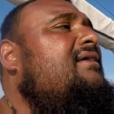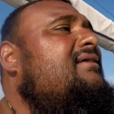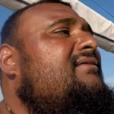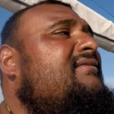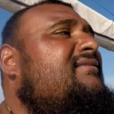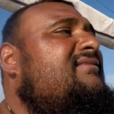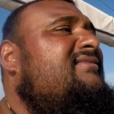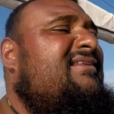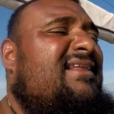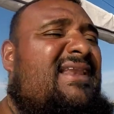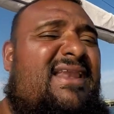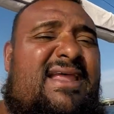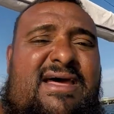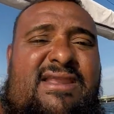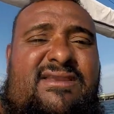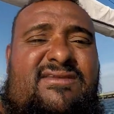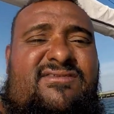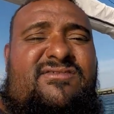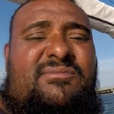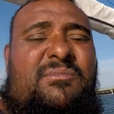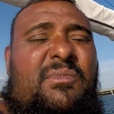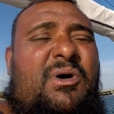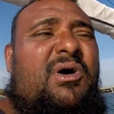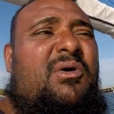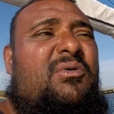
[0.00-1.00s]
Just a lot of
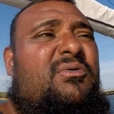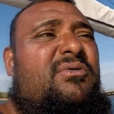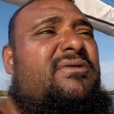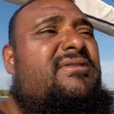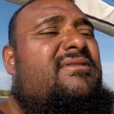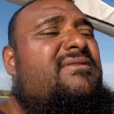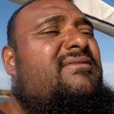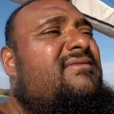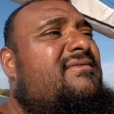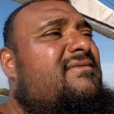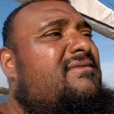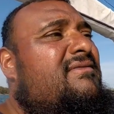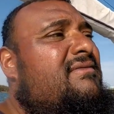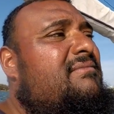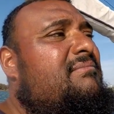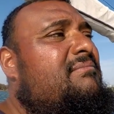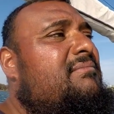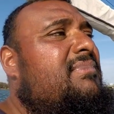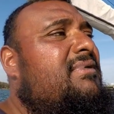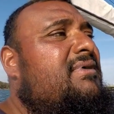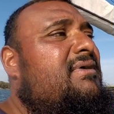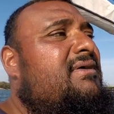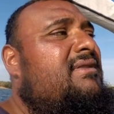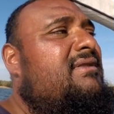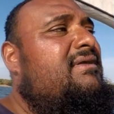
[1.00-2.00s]
small ones,
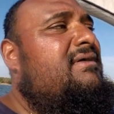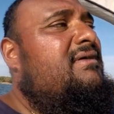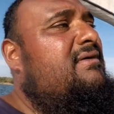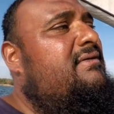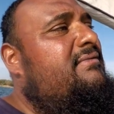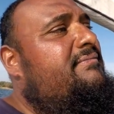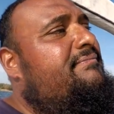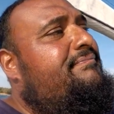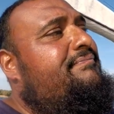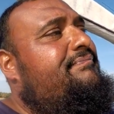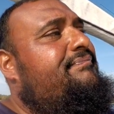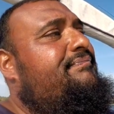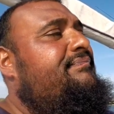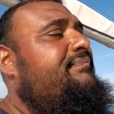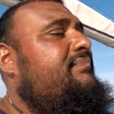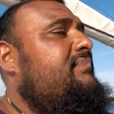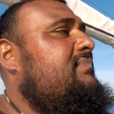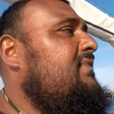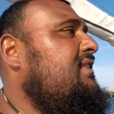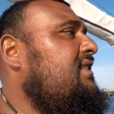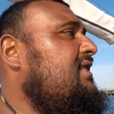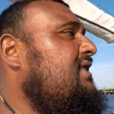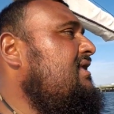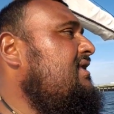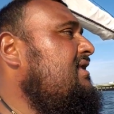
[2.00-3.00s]
but. Um,
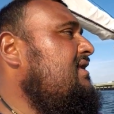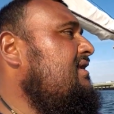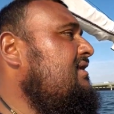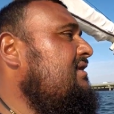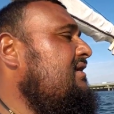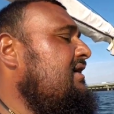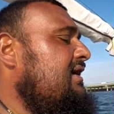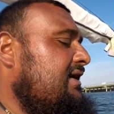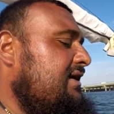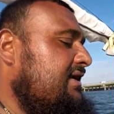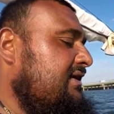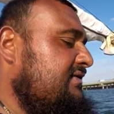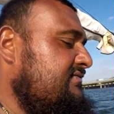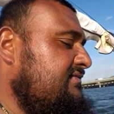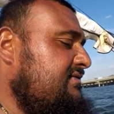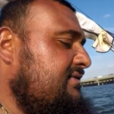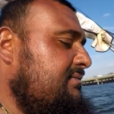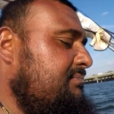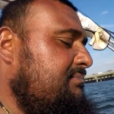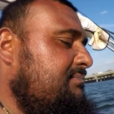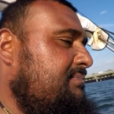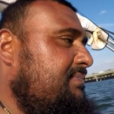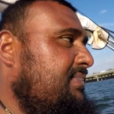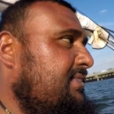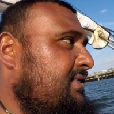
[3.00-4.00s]
I guess the,
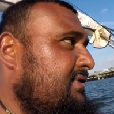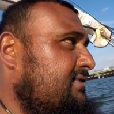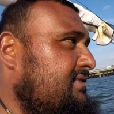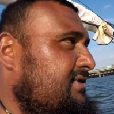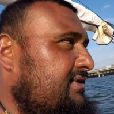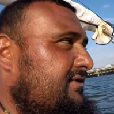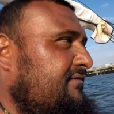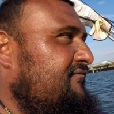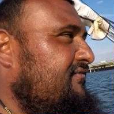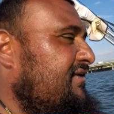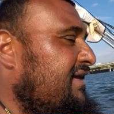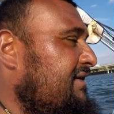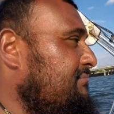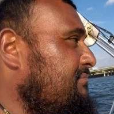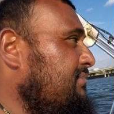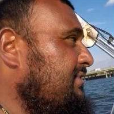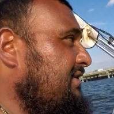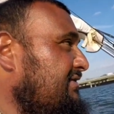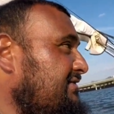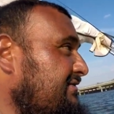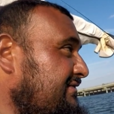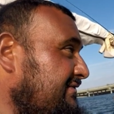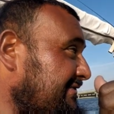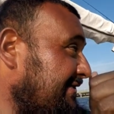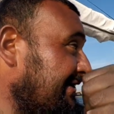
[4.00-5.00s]
the 35
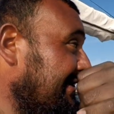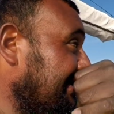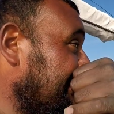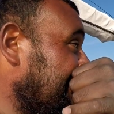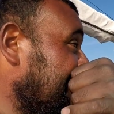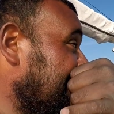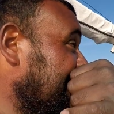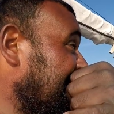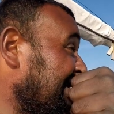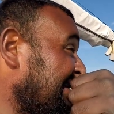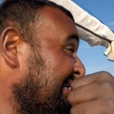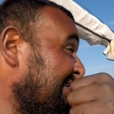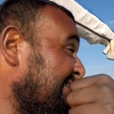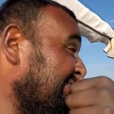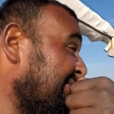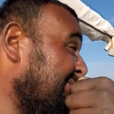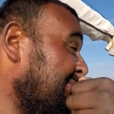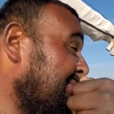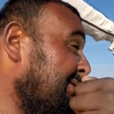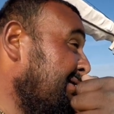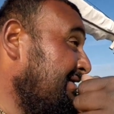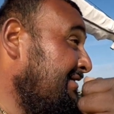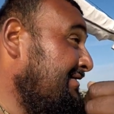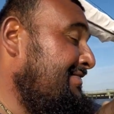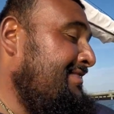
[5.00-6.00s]
bridge is hit or miss,
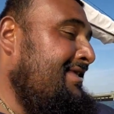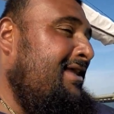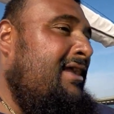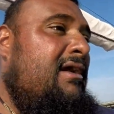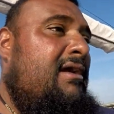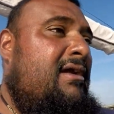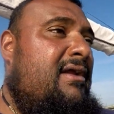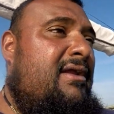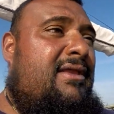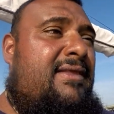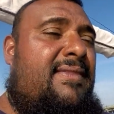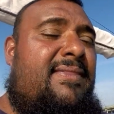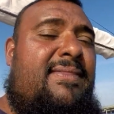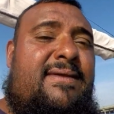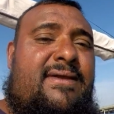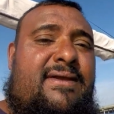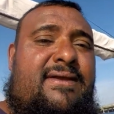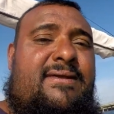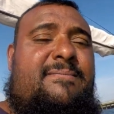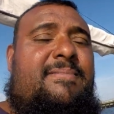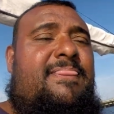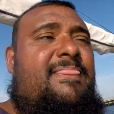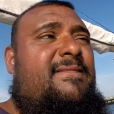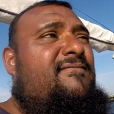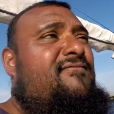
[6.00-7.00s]
but they are in there.